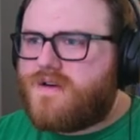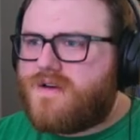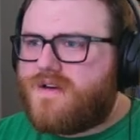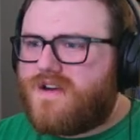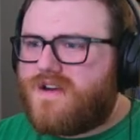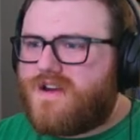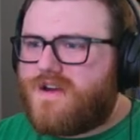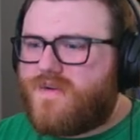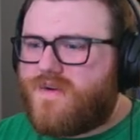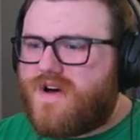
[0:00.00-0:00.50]
You
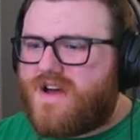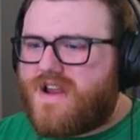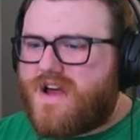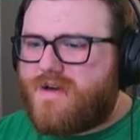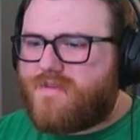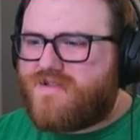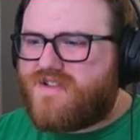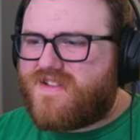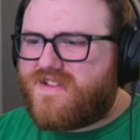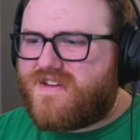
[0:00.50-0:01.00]
know what, I'm
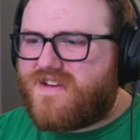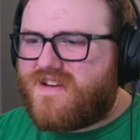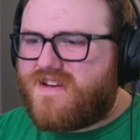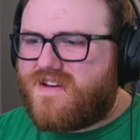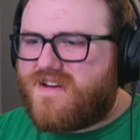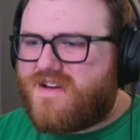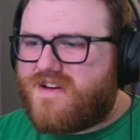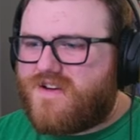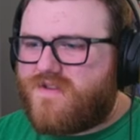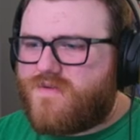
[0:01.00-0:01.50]
just
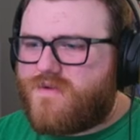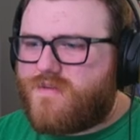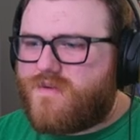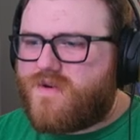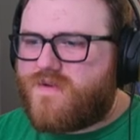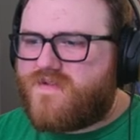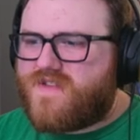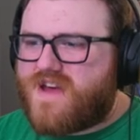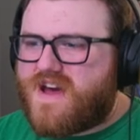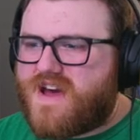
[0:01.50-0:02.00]
gonna
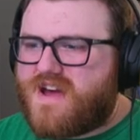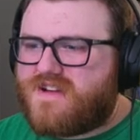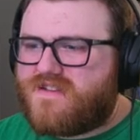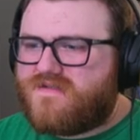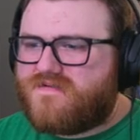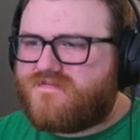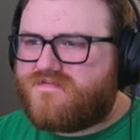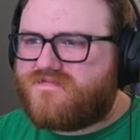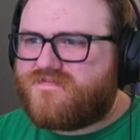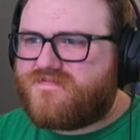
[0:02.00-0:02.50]
remove that.
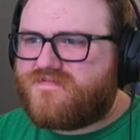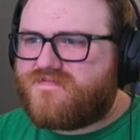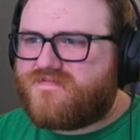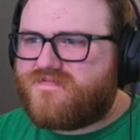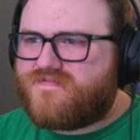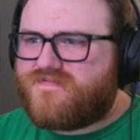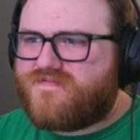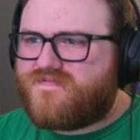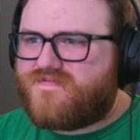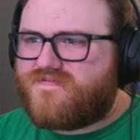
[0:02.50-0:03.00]

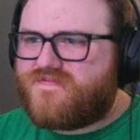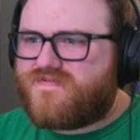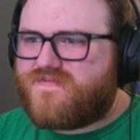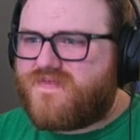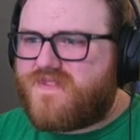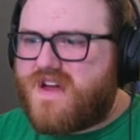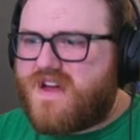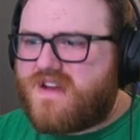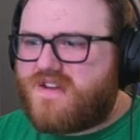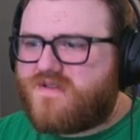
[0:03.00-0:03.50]

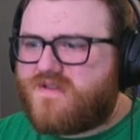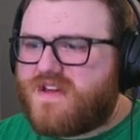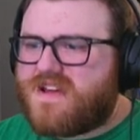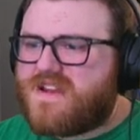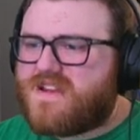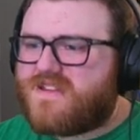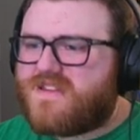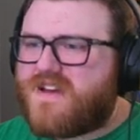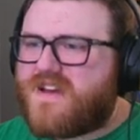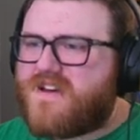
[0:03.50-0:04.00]
I don't need
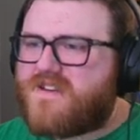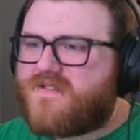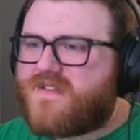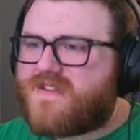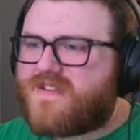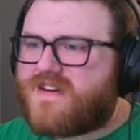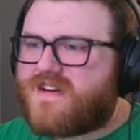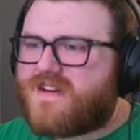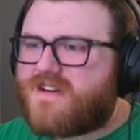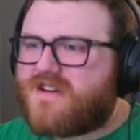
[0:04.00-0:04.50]
it there if it's
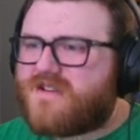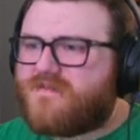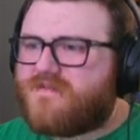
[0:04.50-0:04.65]
gonna